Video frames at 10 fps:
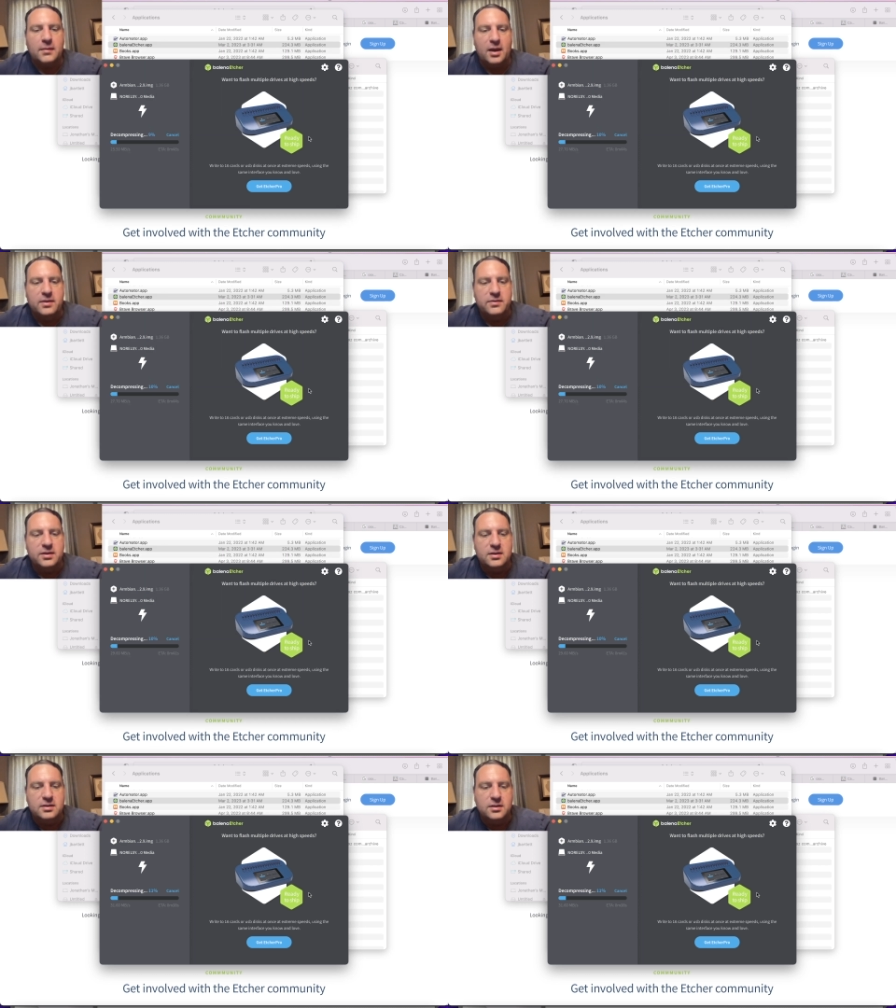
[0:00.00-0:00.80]
And
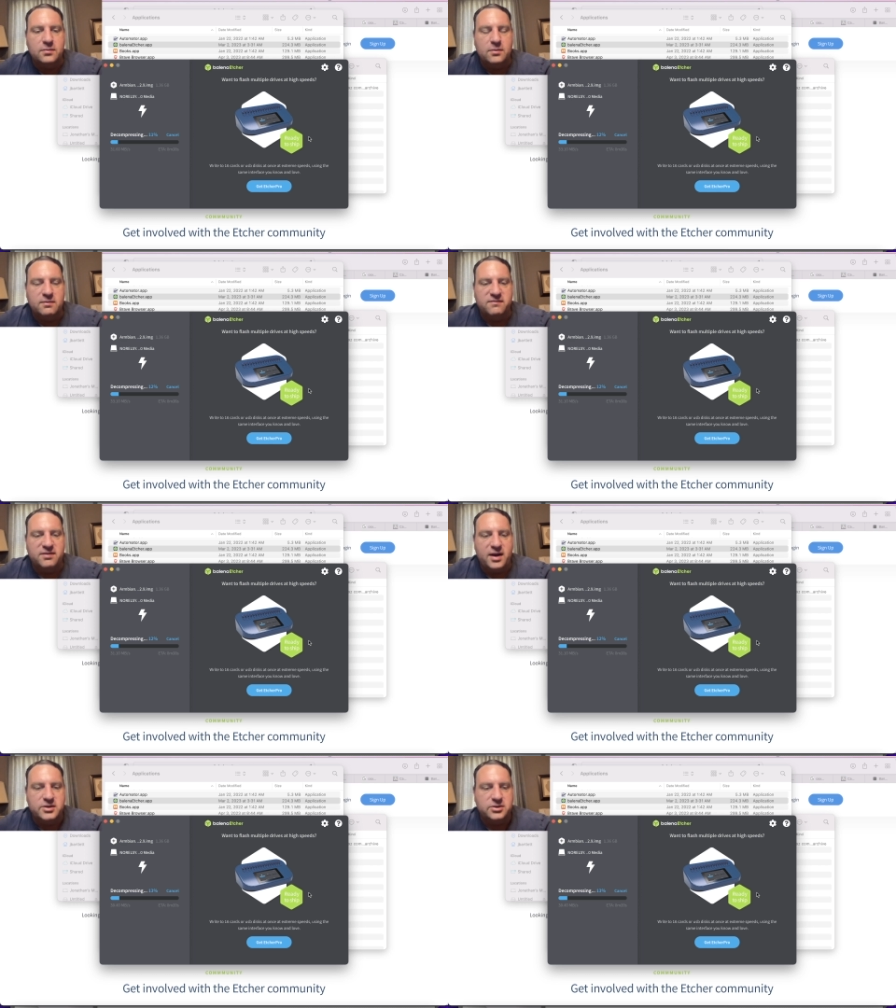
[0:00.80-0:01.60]
then it will
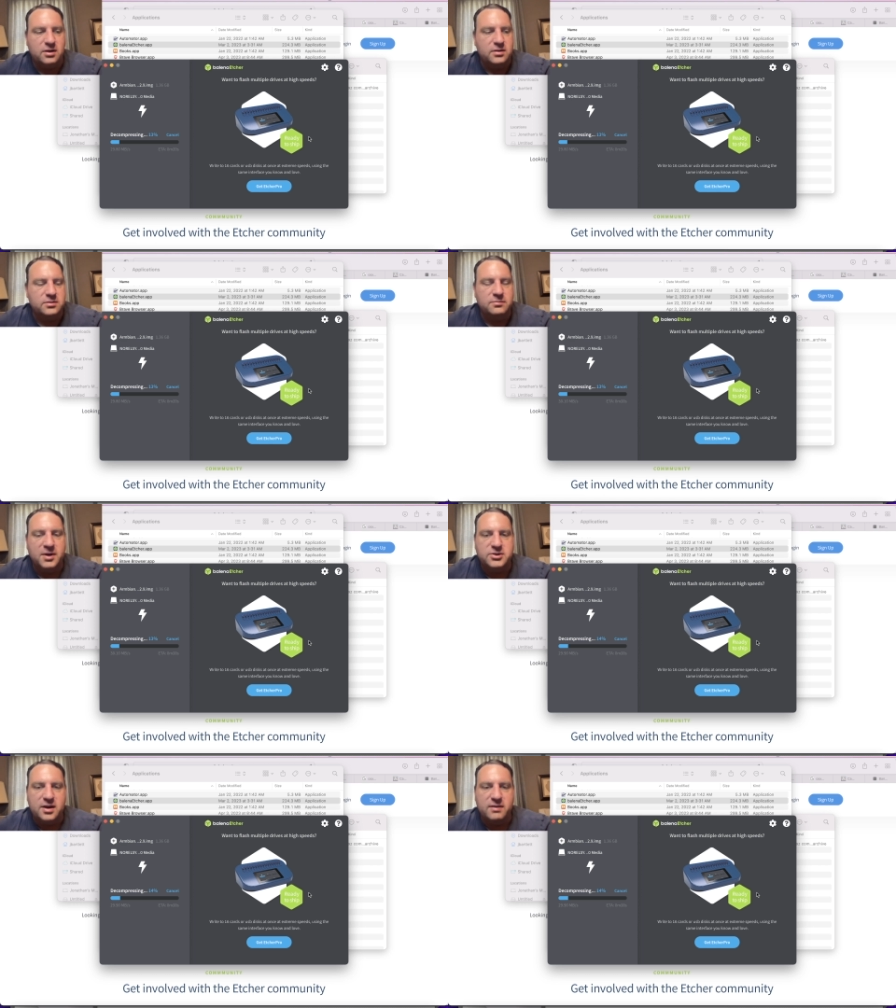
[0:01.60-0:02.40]
flash onto
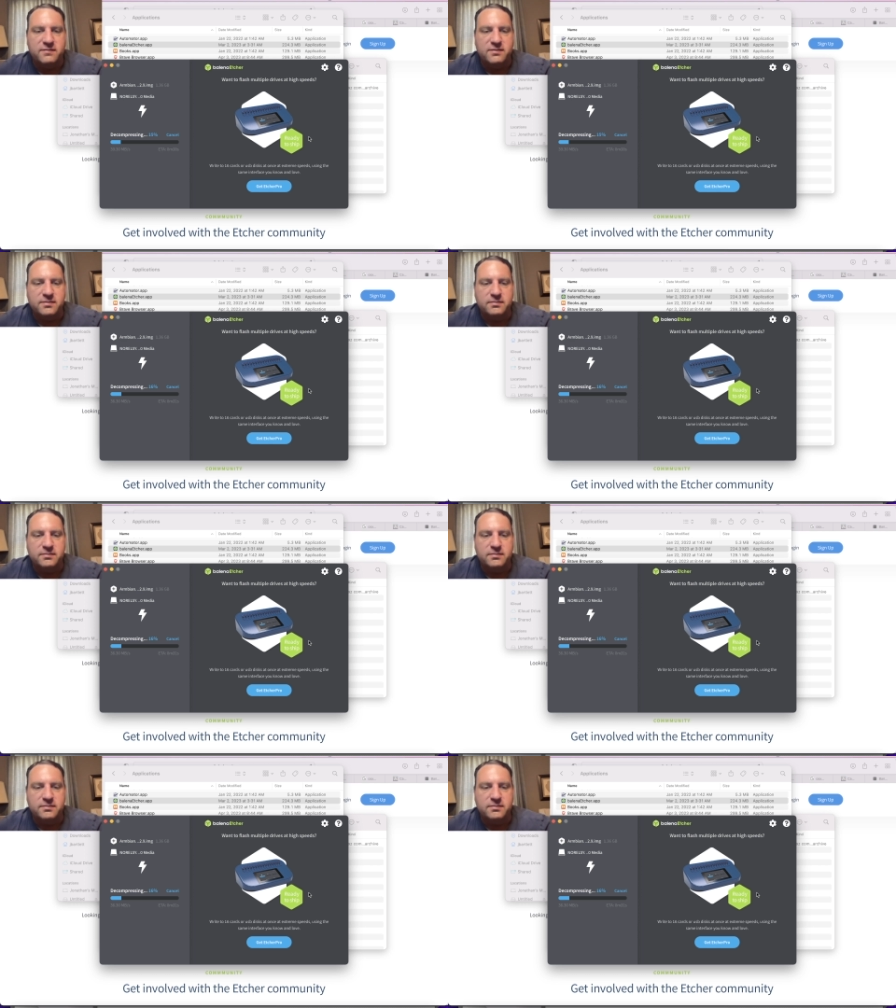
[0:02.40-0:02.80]
my drive.